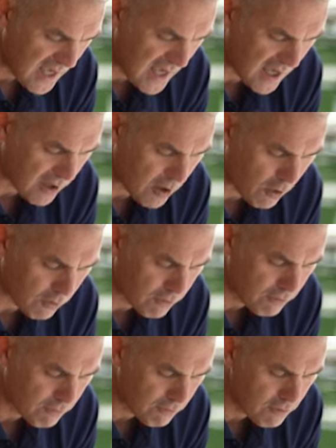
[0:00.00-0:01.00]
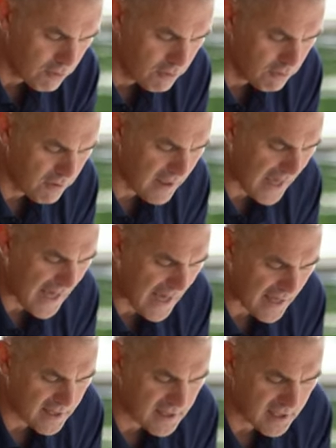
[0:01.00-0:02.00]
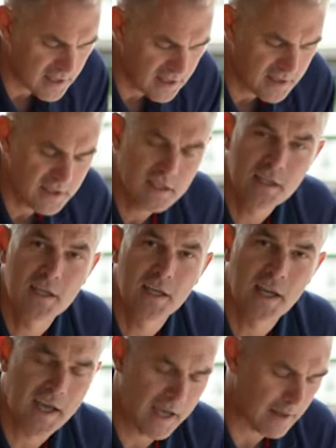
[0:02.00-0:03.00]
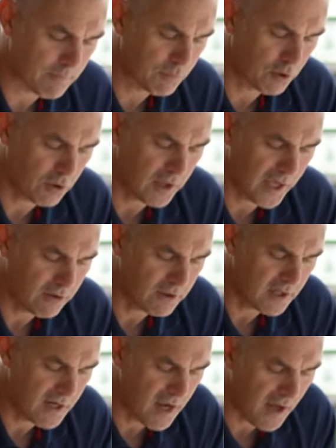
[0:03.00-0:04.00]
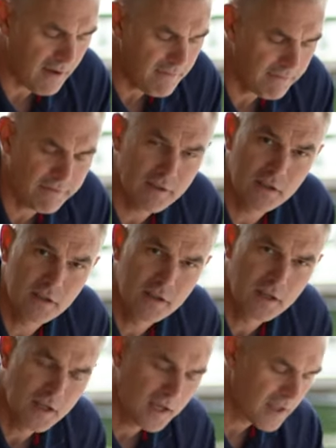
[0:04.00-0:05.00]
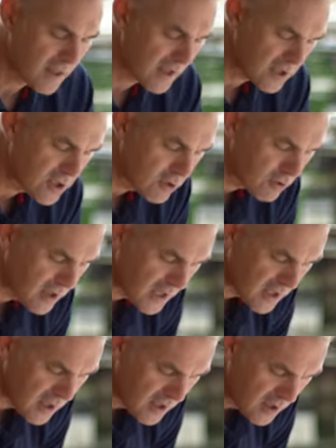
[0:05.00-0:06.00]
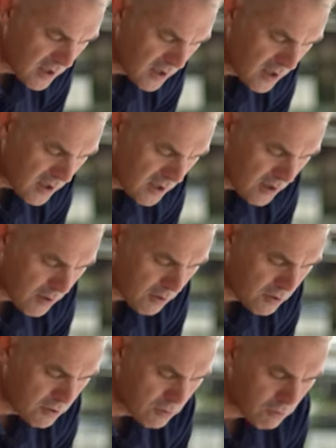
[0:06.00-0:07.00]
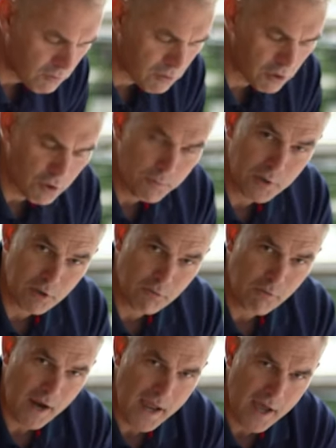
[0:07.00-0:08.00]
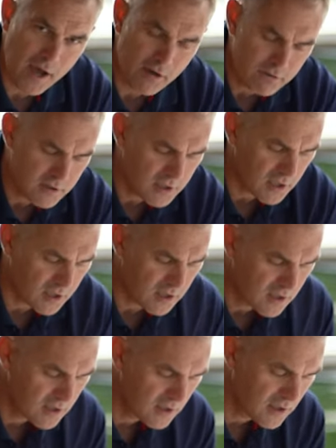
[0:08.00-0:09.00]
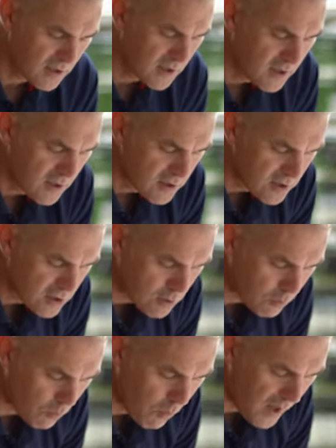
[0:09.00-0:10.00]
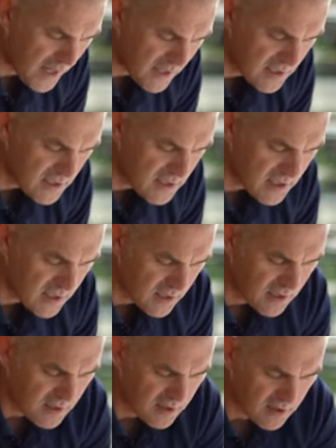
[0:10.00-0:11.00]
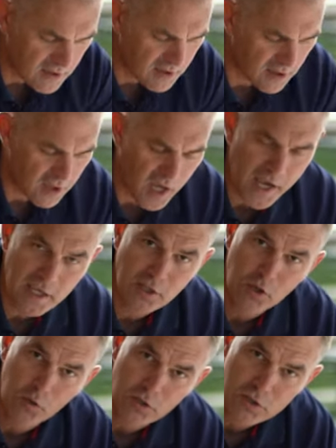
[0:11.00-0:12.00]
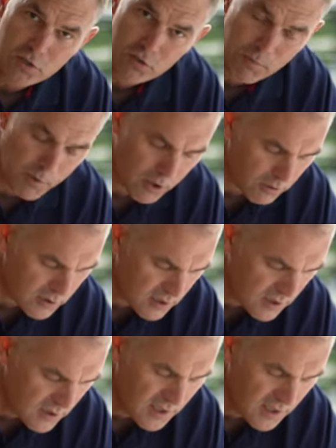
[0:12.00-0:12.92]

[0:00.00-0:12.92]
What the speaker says: and go through that and pull out enough that you can loop it around twice the line going to the boat.